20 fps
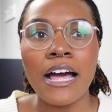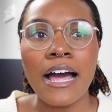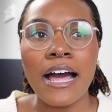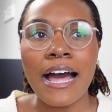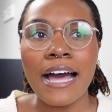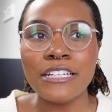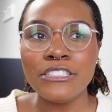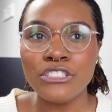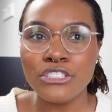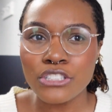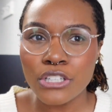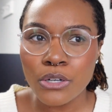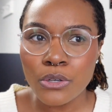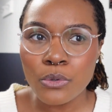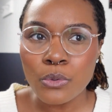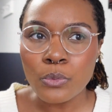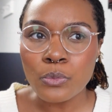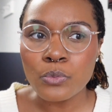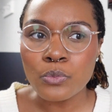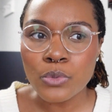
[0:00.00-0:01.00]
I
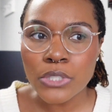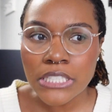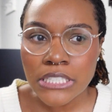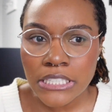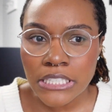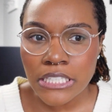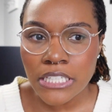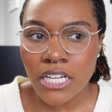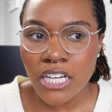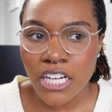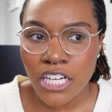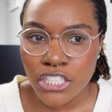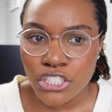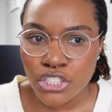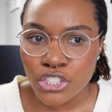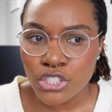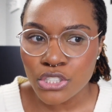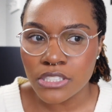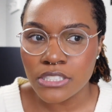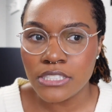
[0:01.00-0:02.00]
don't really
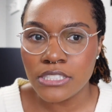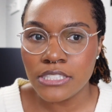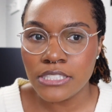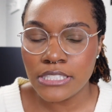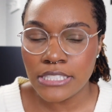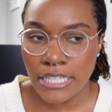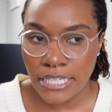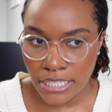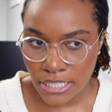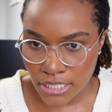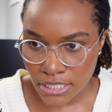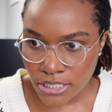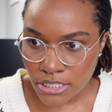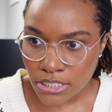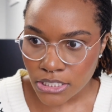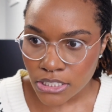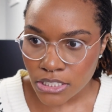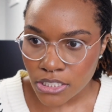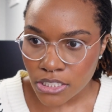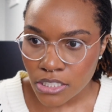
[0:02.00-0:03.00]

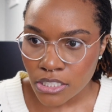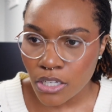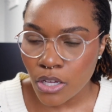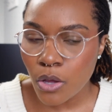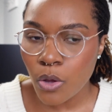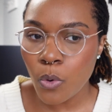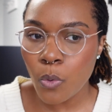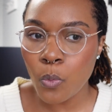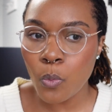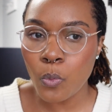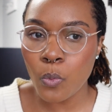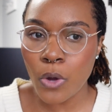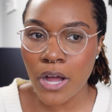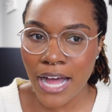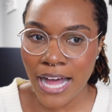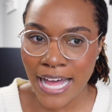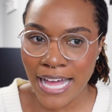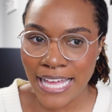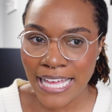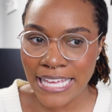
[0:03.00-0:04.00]
understand
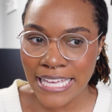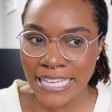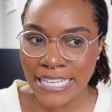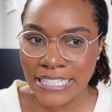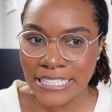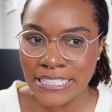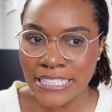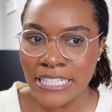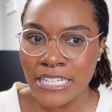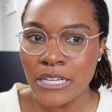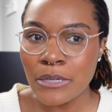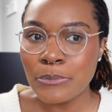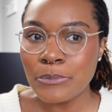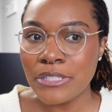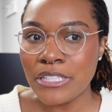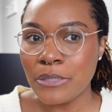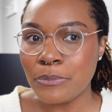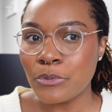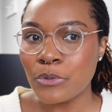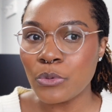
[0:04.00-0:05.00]
why
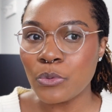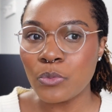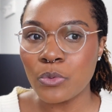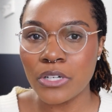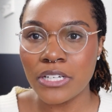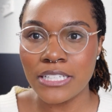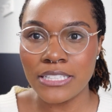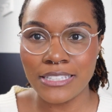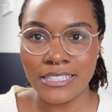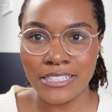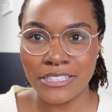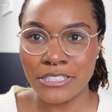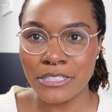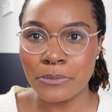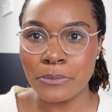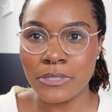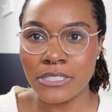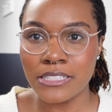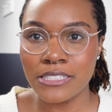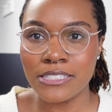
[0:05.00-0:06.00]
people want
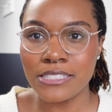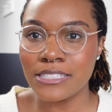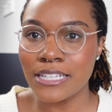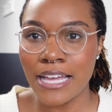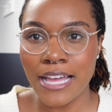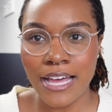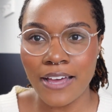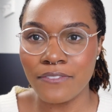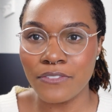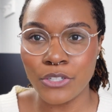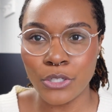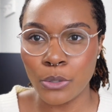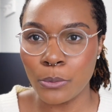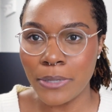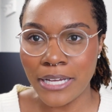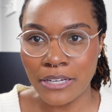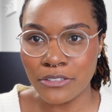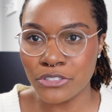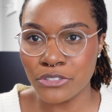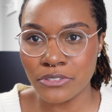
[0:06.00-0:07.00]
therapists to have no
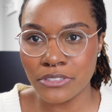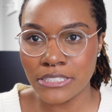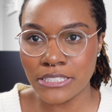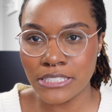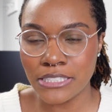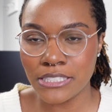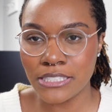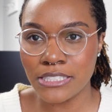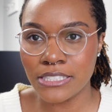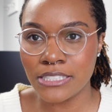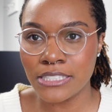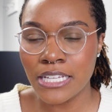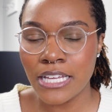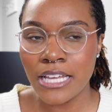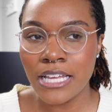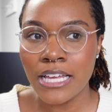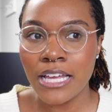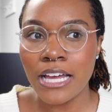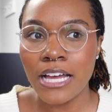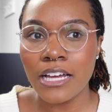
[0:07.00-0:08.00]
boundaries.
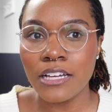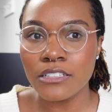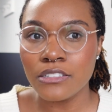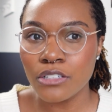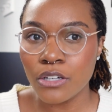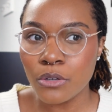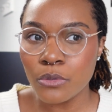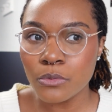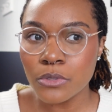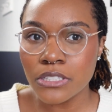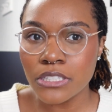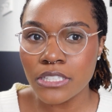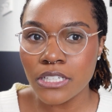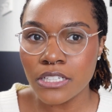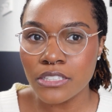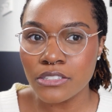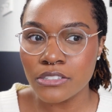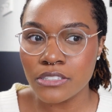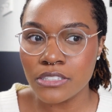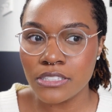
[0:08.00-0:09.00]
I don't really
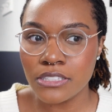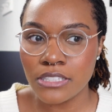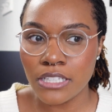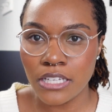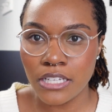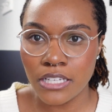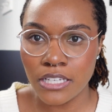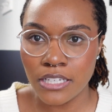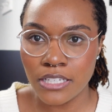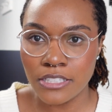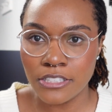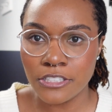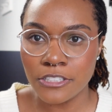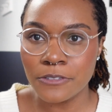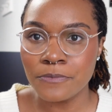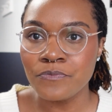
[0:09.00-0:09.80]
understand